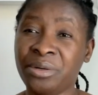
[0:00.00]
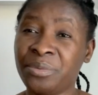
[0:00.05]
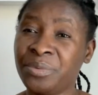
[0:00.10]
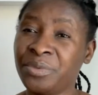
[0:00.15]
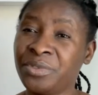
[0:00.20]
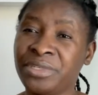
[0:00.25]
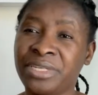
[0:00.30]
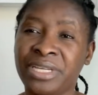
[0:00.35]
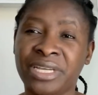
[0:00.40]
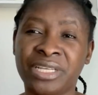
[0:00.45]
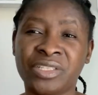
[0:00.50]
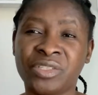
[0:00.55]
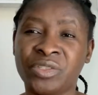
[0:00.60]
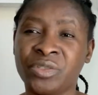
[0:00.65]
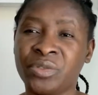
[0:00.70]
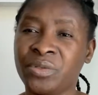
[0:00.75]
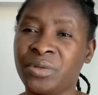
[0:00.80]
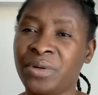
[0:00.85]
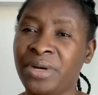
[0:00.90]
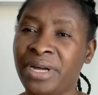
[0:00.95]
you guys
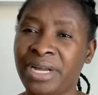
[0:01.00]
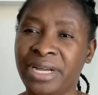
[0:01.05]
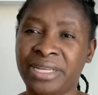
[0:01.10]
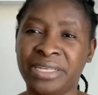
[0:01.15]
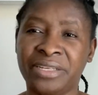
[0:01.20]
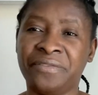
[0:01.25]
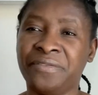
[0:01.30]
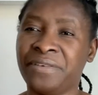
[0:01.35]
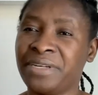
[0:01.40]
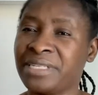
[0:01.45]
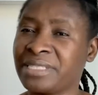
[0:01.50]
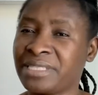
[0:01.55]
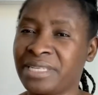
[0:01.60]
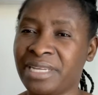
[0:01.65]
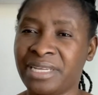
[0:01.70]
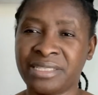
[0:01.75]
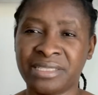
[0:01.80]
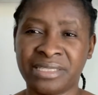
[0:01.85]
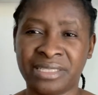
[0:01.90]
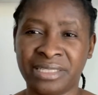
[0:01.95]
you had a
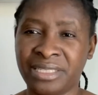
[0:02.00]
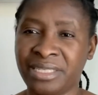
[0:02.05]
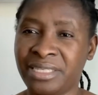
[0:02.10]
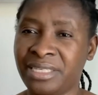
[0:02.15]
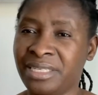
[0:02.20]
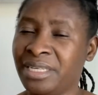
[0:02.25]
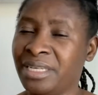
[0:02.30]
fantastic